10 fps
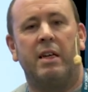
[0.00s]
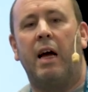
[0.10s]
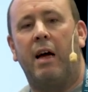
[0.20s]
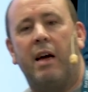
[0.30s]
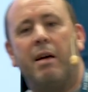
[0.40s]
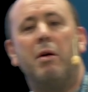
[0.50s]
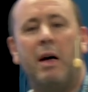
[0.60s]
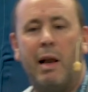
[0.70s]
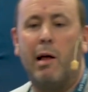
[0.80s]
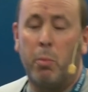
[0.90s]
a
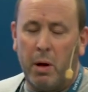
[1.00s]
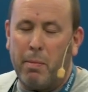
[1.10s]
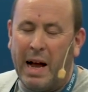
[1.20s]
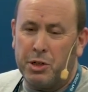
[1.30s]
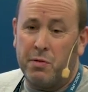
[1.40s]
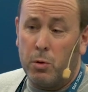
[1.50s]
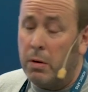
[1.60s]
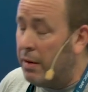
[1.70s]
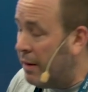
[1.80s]
little bit bashful.